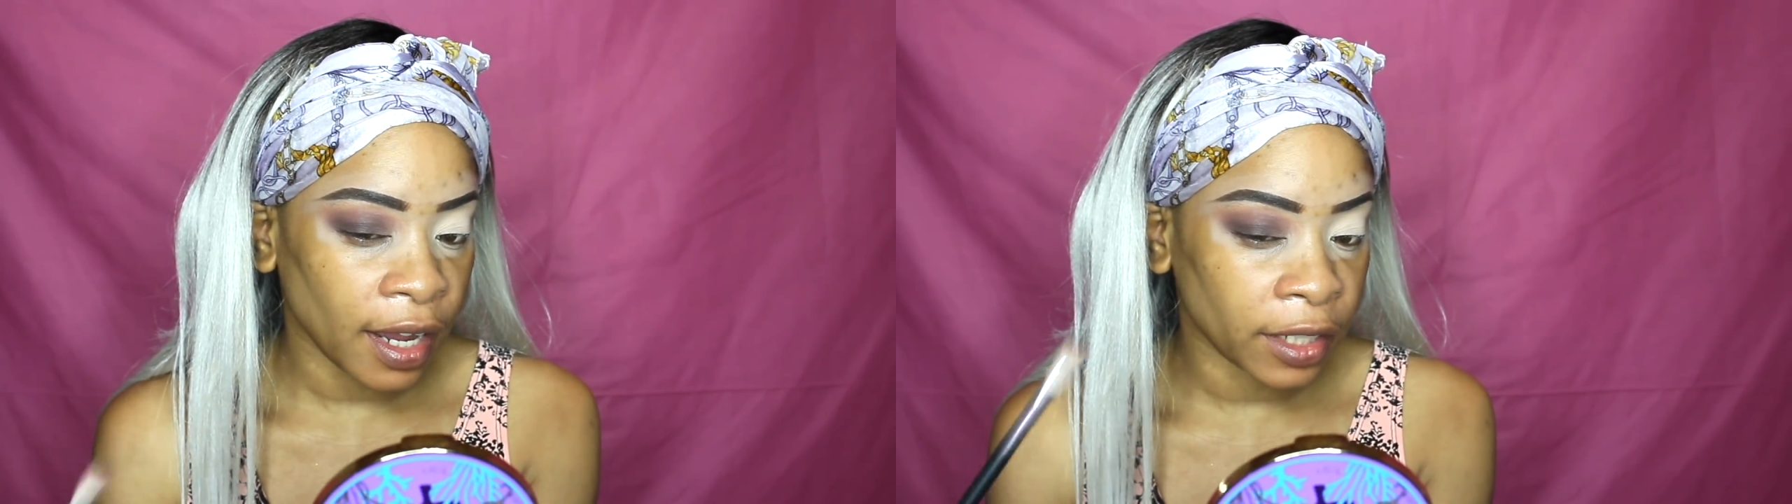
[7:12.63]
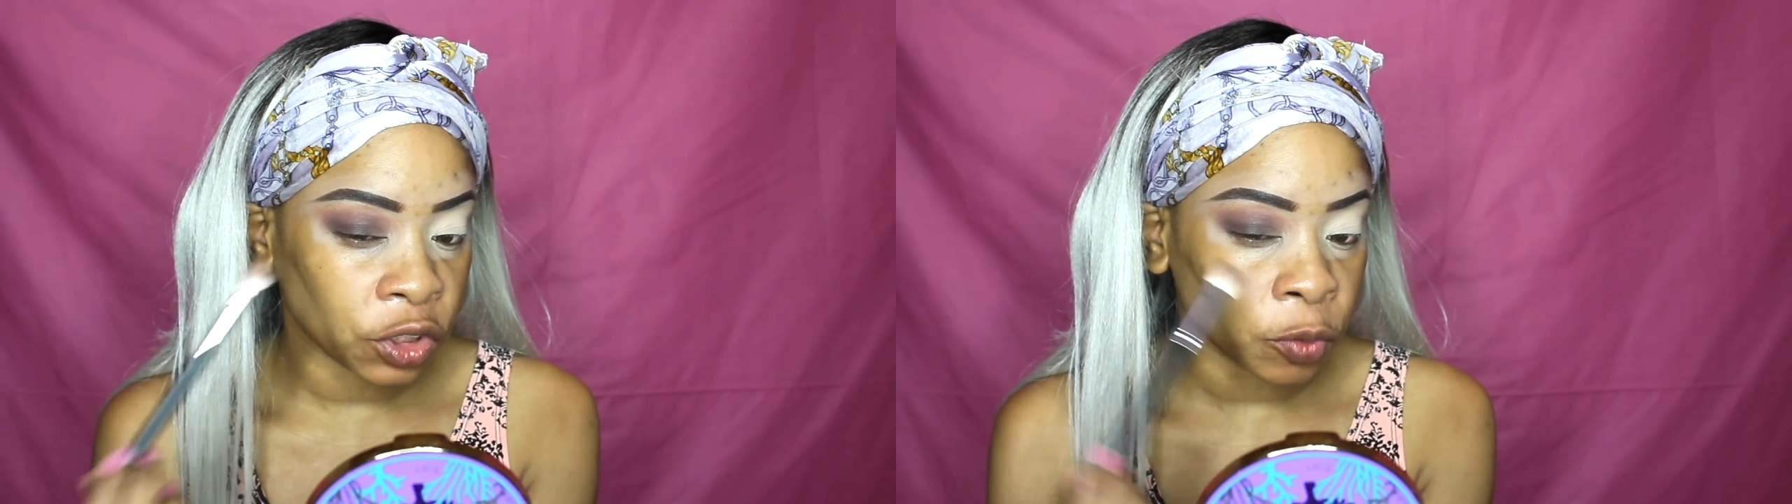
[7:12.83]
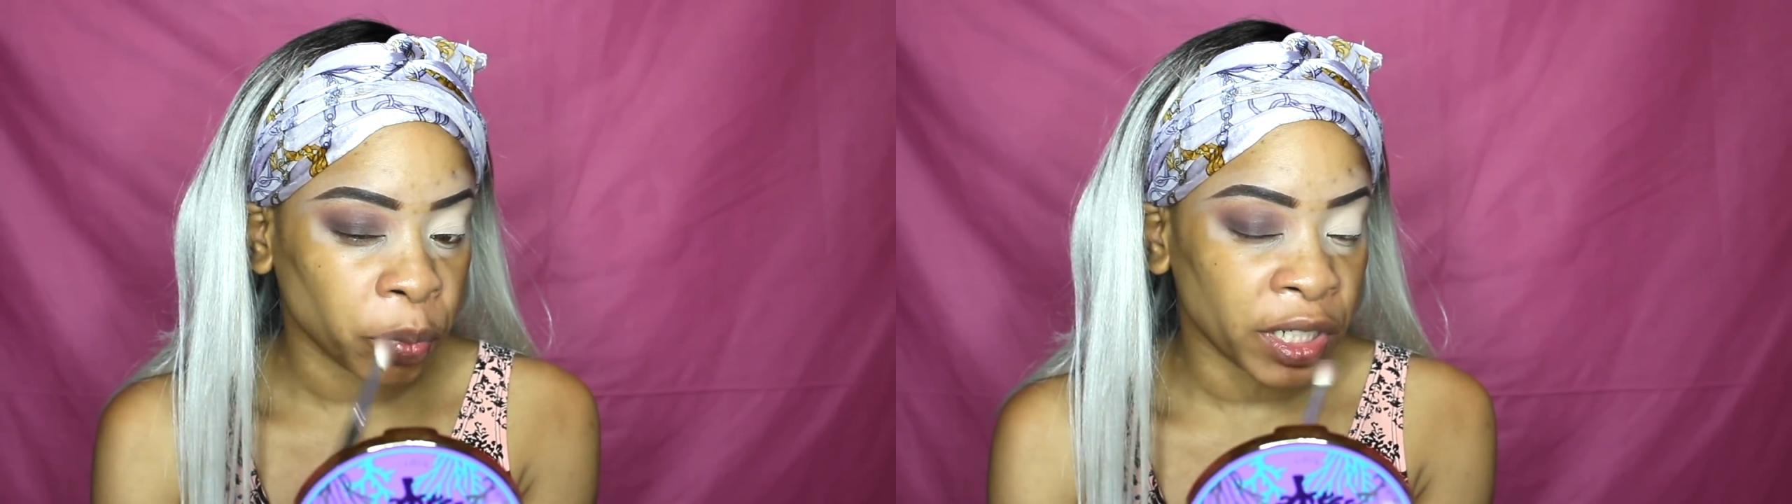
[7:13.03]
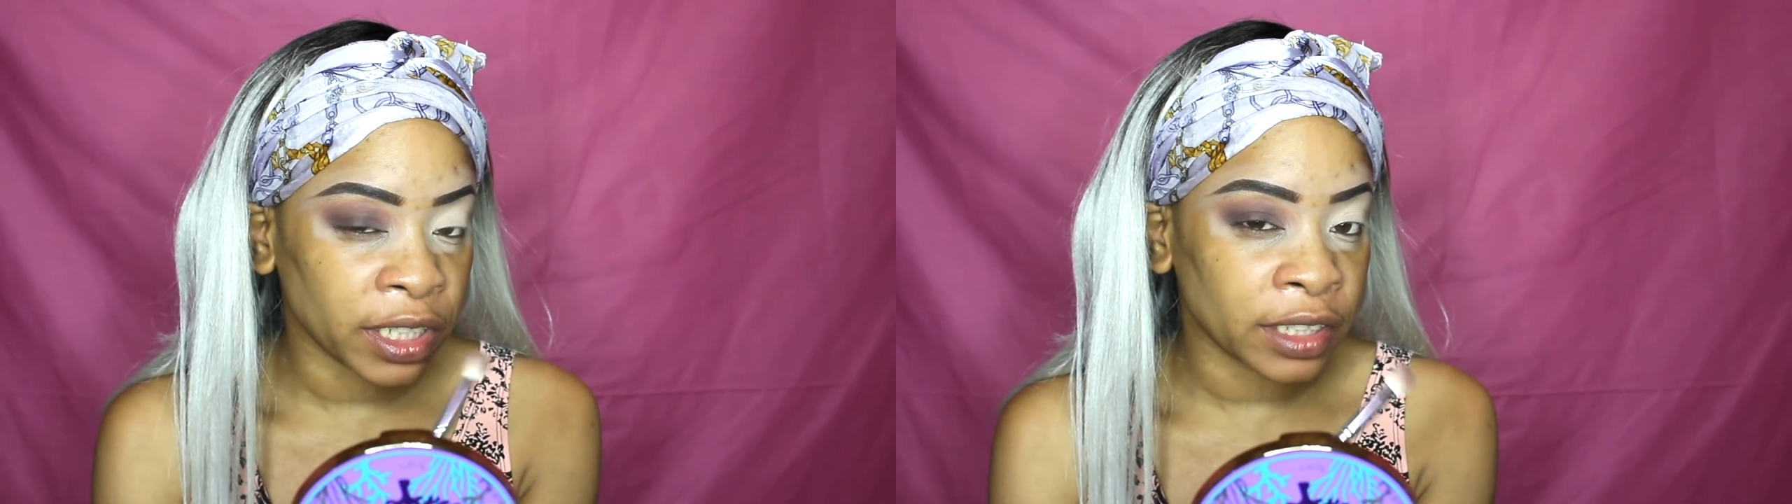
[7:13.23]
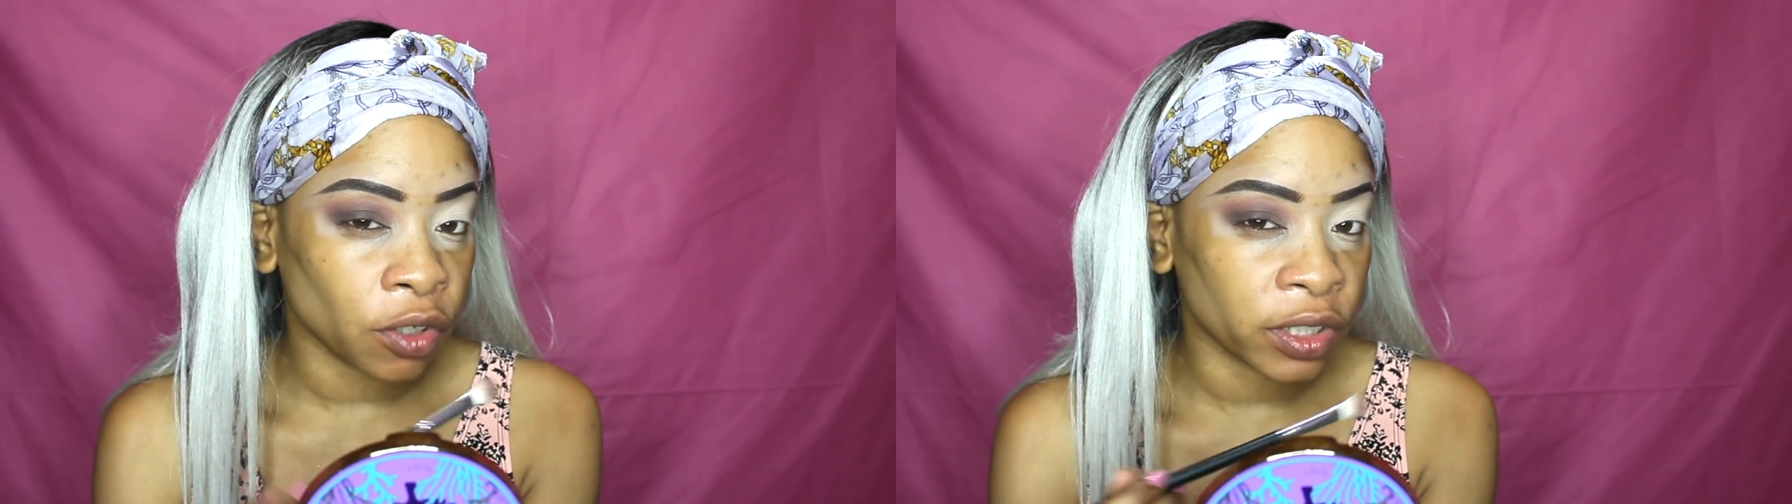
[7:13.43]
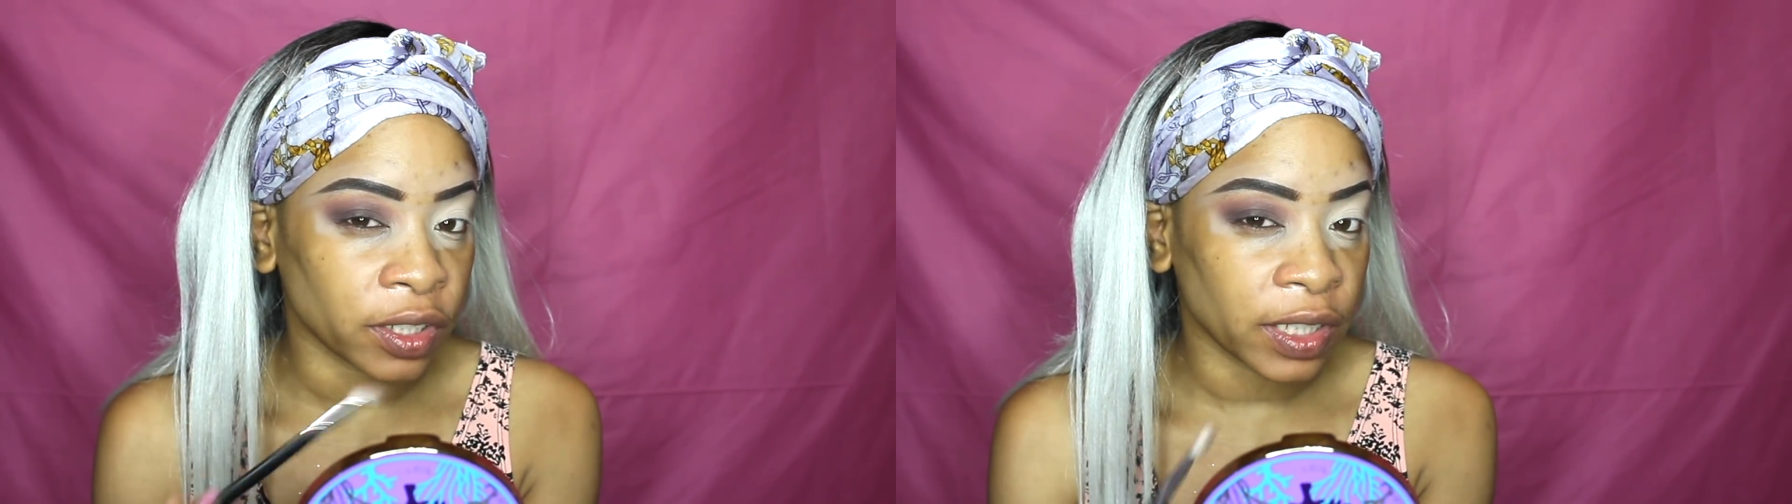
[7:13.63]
and you're putting it on your